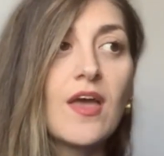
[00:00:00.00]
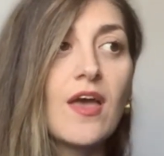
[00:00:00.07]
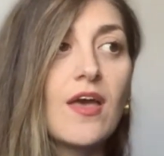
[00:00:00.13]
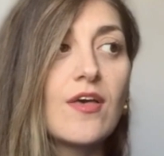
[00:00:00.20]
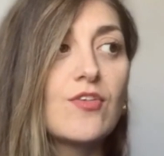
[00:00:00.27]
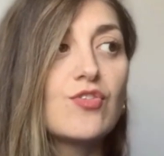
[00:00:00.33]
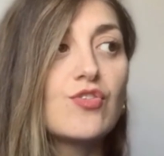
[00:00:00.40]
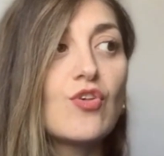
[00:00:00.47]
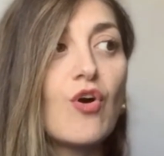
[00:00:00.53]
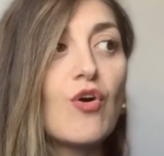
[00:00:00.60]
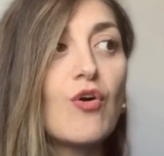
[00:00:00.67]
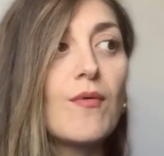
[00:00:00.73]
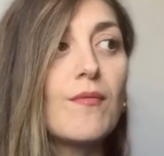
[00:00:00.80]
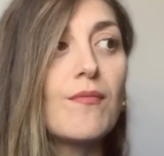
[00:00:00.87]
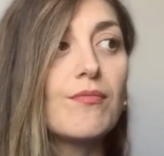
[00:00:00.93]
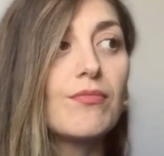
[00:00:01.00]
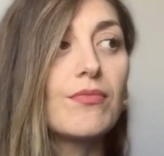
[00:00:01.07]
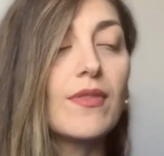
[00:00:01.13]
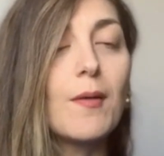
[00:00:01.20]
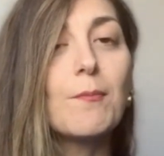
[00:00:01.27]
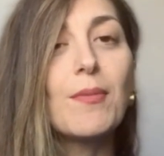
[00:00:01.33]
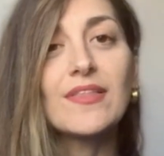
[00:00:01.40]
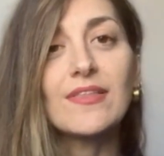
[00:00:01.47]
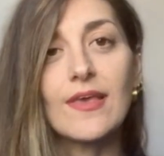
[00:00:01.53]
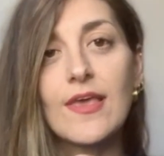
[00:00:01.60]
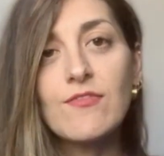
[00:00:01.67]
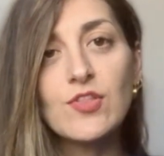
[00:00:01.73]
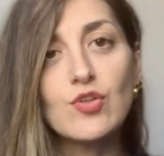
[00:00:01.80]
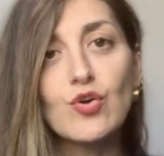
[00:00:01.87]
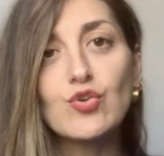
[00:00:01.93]
So, but
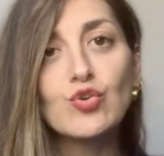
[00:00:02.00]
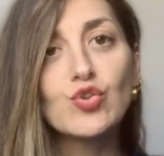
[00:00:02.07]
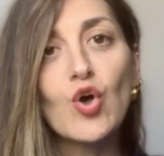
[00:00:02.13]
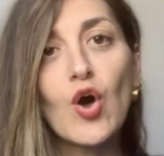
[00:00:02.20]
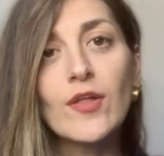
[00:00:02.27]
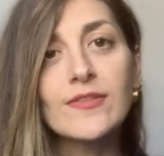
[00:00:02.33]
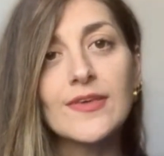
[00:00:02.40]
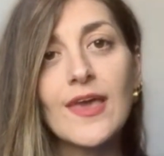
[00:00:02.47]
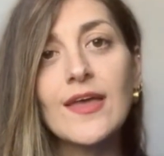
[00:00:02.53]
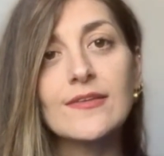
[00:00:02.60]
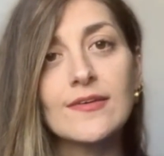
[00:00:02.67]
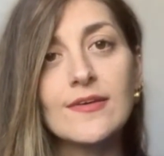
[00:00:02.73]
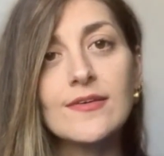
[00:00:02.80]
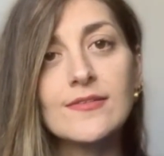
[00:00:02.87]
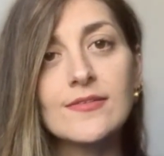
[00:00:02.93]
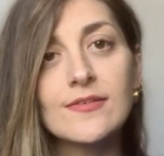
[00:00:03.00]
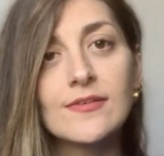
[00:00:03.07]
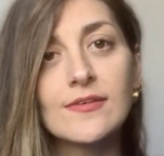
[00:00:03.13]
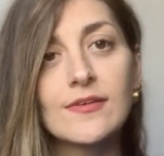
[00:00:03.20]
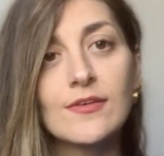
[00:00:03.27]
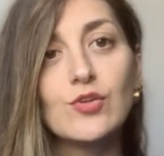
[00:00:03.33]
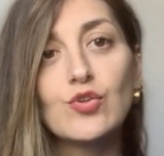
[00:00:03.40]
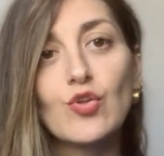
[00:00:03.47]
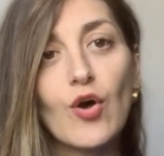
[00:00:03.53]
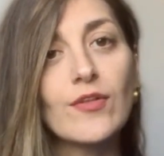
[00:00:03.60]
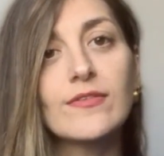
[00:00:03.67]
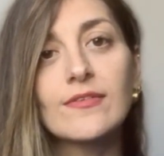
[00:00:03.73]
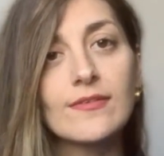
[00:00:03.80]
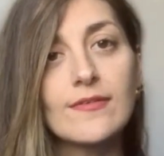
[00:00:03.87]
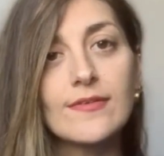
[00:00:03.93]
even though you don't get it, you
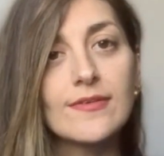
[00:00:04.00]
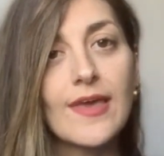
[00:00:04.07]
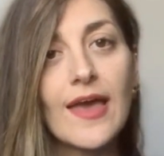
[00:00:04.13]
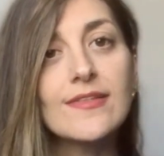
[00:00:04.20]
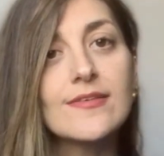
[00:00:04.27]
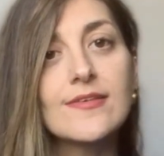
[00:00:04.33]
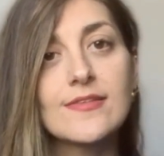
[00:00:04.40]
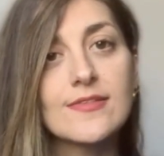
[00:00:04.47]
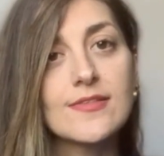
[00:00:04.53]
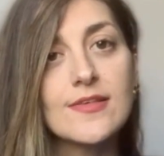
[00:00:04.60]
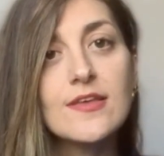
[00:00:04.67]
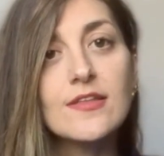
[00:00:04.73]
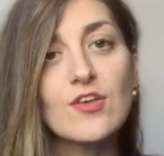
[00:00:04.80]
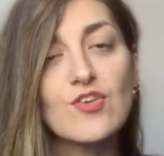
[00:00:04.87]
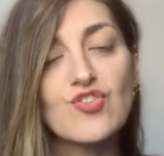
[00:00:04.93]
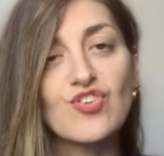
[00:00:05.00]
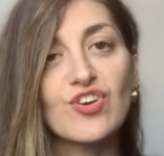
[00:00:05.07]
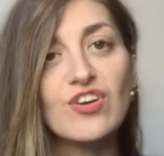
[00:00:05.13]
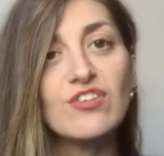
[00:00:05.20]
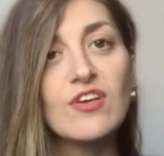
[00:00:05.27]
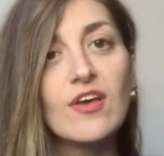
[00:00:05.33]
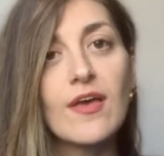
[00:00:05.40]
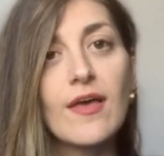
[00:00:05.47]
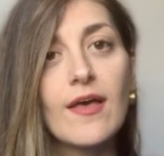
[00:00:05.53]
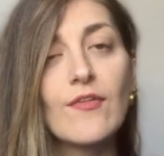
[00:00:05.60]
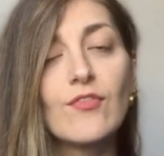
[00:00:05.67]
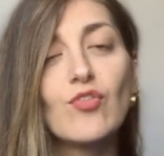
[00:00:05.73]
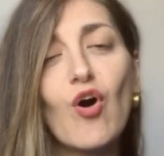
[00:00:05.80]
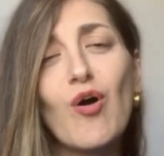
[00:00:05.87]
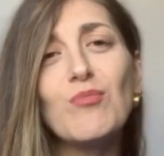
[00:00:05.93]
don't get his signature,
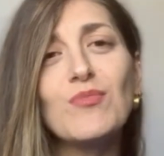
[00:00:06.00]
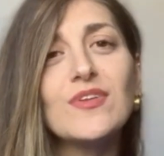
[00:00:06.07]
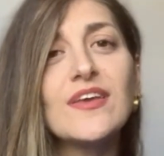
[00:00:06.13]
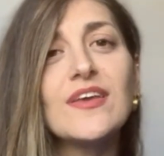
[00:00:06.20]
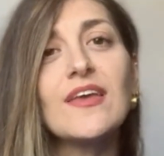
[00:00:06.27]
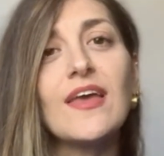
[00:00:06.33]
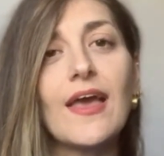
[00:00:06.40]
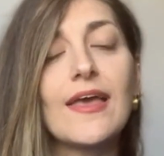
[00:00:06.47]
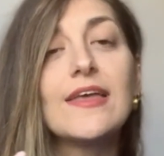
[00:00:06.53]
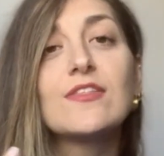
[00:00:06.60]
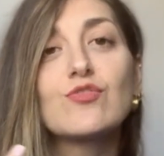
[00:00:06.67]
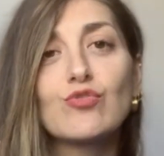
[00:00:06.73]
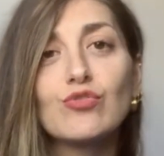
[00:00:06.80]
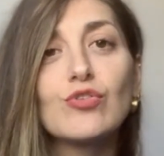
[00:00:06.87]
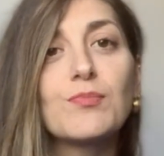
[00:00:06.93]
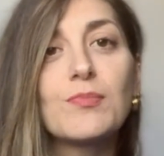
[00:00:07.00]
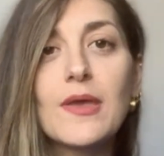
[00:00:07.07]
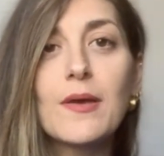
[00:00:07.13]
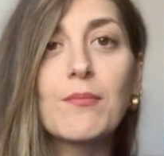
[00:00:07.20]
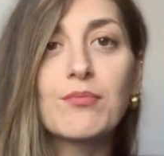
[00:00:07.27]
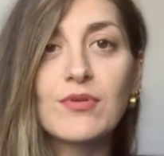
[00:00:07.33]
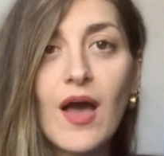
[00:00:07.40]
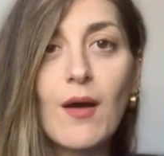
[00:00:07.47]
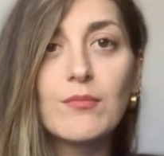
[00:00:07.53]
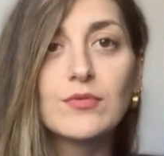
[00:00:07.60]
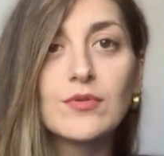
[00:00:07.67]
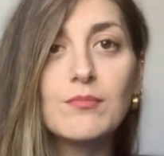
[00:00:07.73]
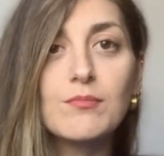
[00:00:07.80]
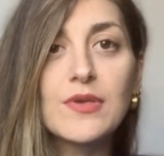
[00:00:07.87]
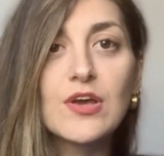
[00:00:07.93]
normally it shouldn't be a
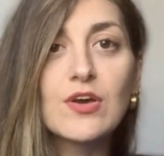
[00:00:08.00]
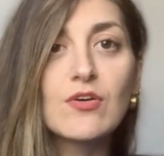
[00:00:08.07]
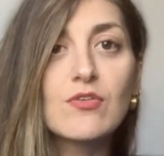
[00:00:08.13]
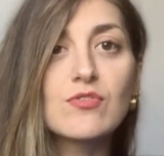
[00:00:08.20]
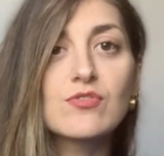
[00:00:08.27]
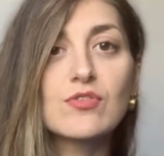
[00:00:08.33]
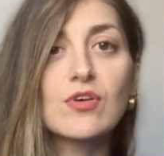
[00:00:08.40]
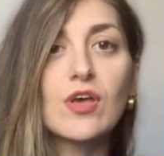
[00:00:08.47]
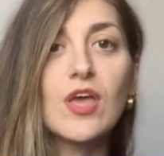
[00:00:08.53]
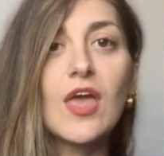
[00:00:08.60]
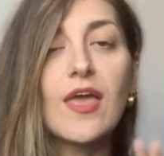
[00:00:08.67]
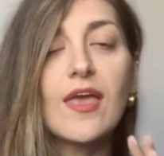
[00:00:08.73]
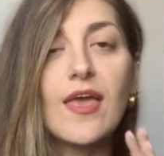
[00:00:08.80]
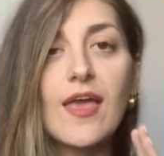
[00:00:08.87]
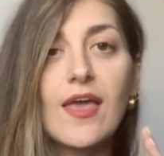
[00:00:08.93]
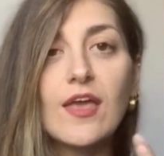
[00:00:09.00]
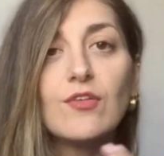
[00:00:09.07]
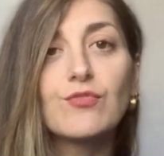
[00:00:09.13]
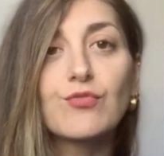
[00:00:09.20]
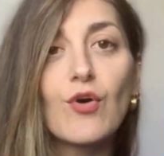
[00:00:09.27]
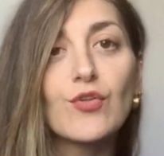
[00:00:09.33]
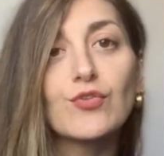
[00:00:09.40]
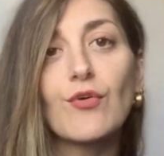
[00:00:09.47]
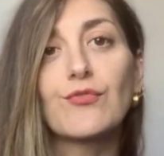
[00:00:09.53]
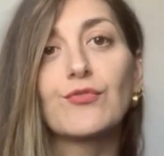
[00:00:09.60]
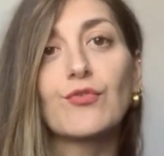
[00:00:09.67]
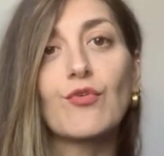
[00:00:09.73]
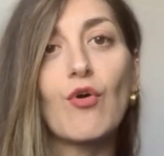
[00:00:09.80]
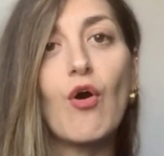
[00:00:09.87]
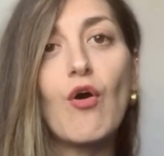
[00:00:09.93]
problem, because in front of the
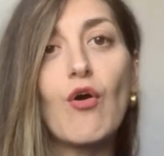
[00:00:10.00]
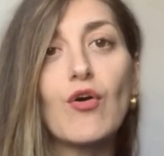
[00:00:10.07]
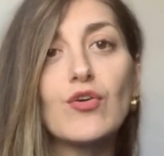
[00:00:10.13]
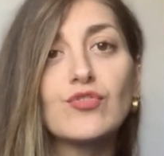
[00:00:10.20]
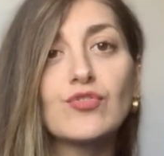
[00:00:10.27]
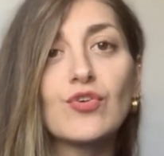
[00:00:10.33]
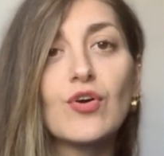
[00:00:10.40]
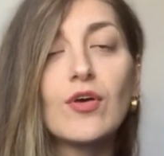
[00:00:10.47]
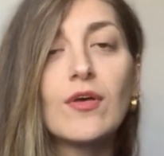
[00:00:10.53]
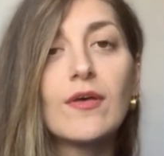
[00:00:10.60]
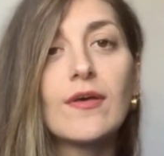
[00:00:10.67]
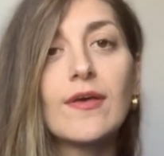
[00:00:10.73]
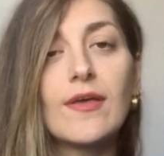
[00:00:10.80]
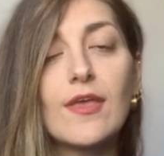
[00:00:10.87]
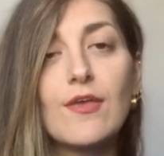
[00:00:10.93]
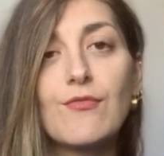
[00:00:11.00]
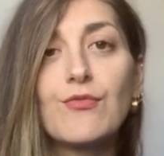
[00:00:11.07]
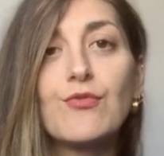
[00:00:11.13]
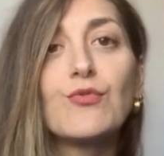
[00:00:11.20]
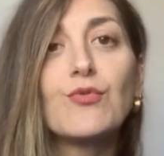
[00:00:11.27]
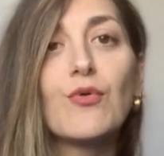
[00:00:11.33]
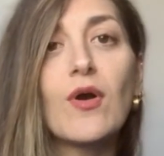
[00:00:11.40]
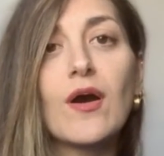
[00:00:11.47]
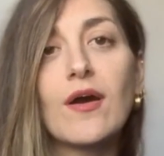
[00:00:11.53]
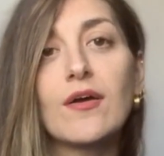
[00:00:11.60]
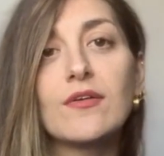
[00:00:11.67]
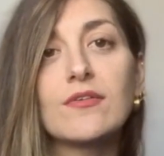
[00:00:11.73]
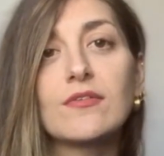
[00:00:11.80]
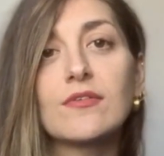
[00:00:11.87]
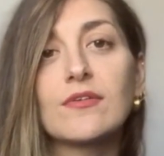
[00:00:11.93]
court, if
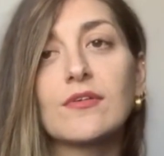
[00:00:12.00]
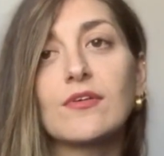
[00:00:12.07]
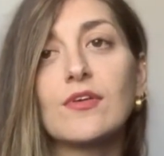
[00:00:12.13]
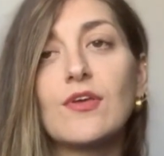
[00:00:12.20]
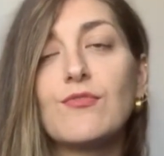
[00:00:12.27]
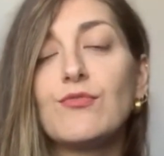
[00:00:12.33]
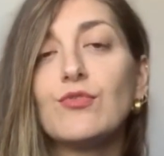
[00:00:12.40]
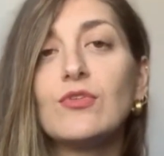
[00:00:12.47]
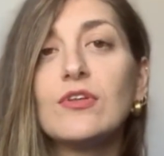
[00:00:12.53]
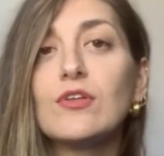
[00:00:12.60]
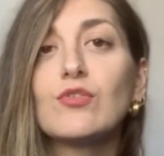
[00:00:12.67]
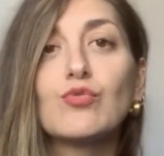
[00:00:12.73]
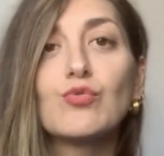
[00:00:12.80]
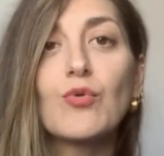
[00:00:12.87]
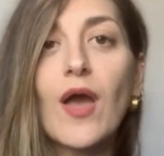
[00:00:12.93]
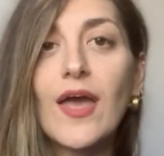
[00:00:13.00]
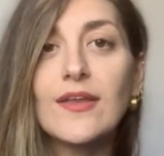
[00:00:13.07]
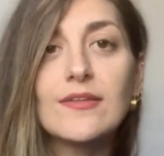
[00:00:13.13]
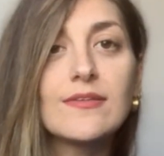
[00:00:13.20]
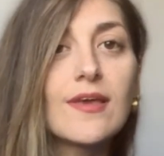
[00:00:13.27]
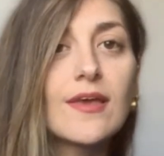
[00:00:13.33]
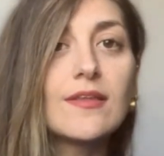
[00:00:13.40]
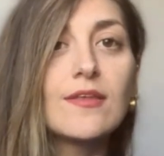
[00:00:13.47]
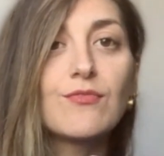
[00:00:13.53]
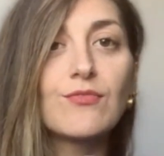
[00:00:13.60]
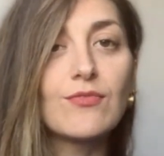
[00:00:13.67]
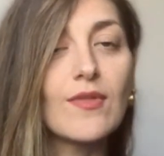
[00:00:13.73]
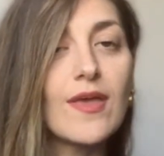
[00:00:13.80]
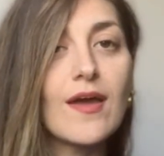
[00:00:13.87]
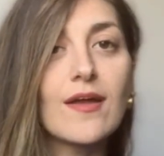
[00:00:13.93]
you didn't do anything and if
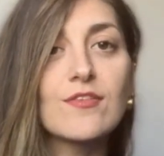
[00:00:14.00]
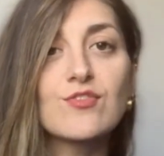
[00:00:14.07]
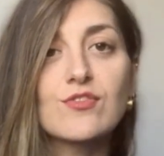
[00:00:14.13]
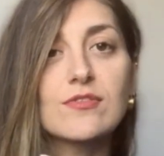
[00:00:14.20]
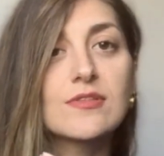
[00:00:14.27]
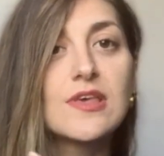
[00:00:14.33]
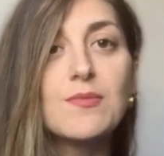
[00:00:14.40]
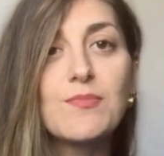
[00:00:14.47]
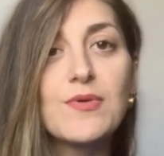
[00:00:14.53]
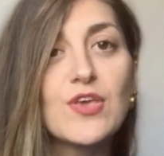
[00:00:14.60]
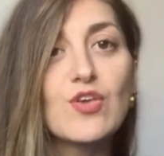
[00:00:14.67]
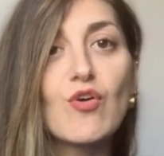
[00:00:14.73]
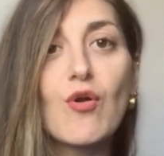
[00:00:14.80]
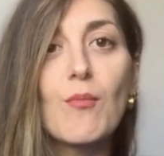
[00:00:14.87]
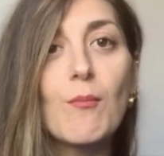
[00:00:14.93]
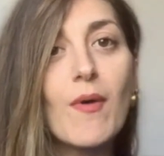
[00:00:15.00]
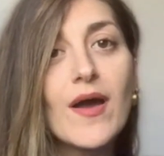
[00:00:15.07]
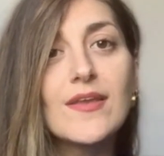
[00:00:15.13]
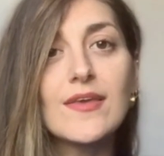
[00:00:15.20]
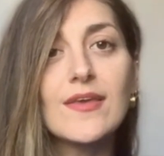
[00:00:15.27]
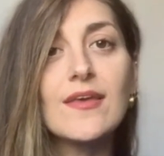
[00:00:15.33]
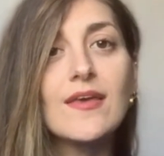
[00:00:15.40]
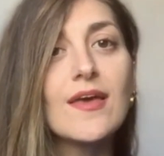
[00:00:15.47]
they are just keeping your money,